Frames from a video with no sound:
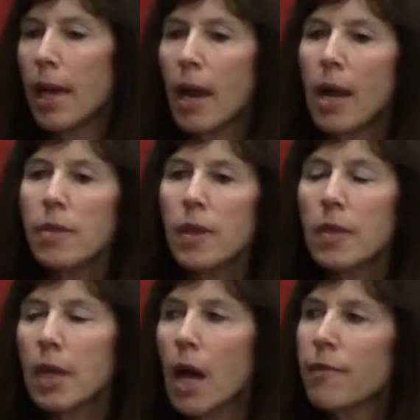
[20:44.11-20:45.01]
And I
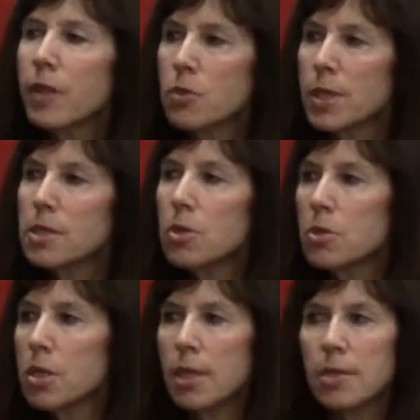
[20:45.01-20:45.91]
think that conflict
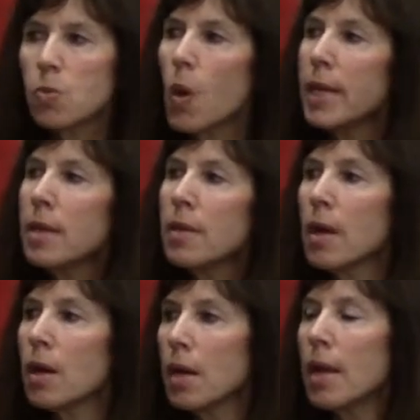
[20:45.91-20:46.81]
resolution is right in
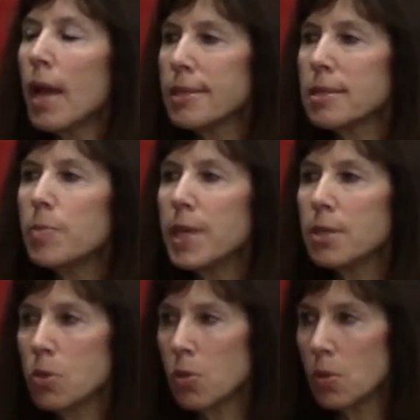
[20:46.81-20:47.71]
there as a
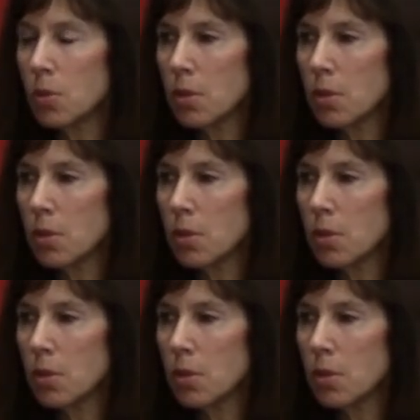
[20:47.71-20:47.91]
big tool.